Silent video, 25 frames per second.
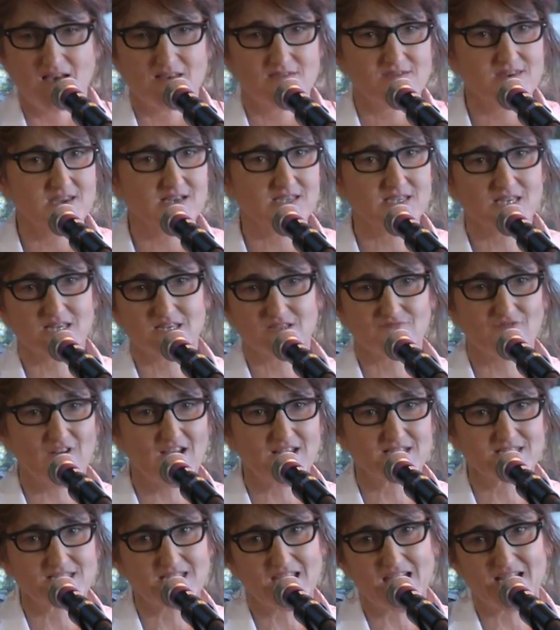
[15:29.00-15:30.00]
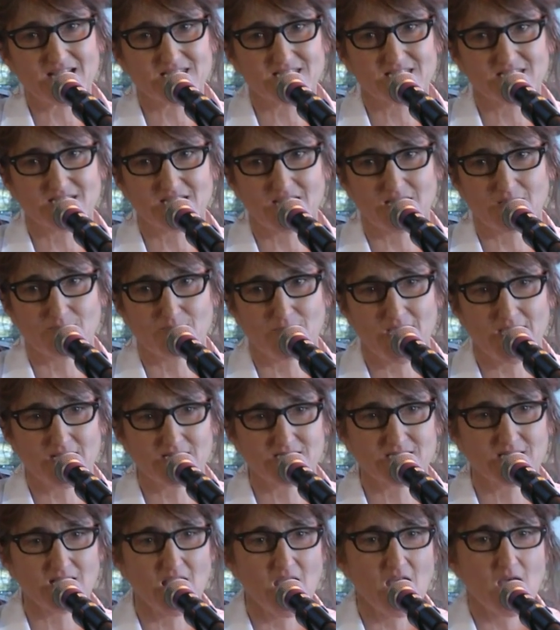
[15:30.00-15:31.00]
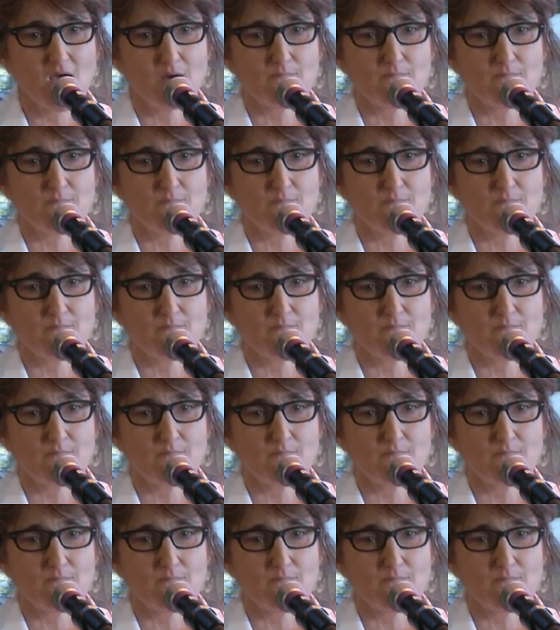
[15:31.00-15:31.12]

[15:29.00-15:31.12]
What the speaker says: "This is fantastic, miss,